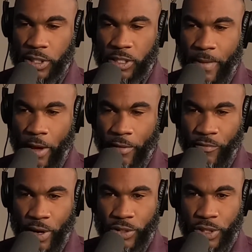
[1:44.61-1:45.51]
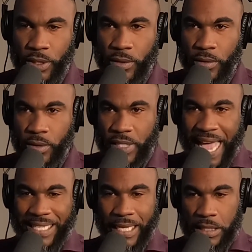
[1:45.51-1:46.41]
It's about conversion
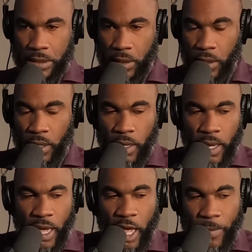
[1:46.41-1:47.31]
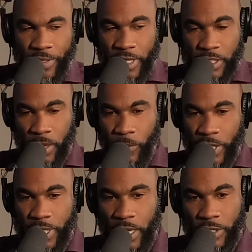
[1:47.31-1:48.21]
tactics. And then some
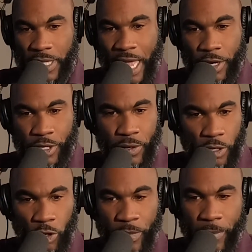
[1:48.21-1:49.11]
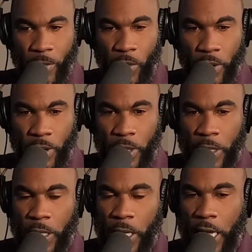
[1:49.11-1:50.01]
retailers allow you to do a little bit more.
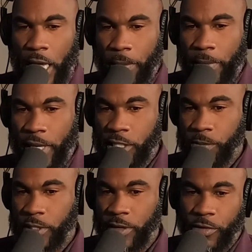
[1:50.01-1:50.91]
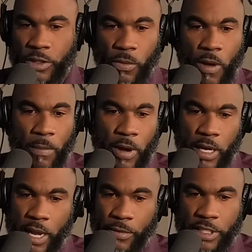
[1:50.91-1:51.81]
In specific to Walmart,
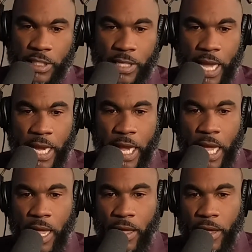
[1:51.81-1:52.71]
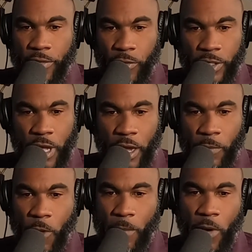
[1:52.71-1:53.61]
I would just say if we're talking
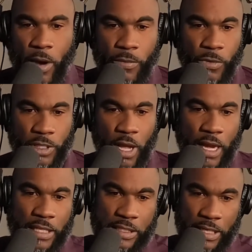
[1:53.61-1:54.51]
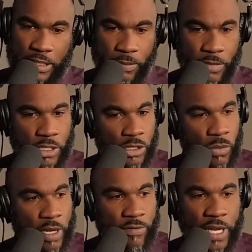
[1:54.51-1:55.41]
Walmart, we're talking 6 images,
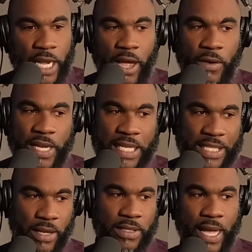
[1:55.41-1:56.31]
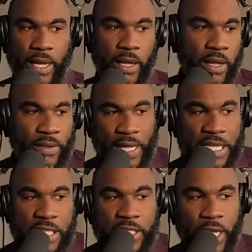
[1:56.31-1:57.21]
1 video, and it sounds like the
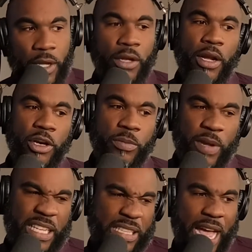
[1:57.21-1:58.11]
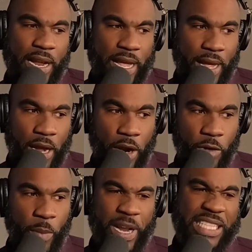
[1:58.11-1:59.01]
easiest thing on earth, but
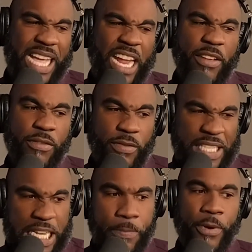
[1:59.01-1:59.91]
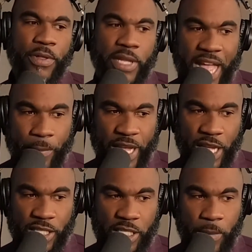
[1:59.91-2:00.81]
it's kind of deeper than that
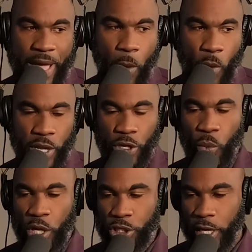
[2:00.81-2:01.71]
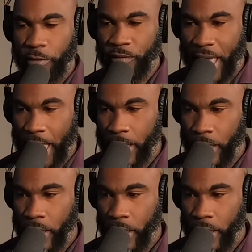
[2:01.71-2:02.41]
because it's about what you want to convey.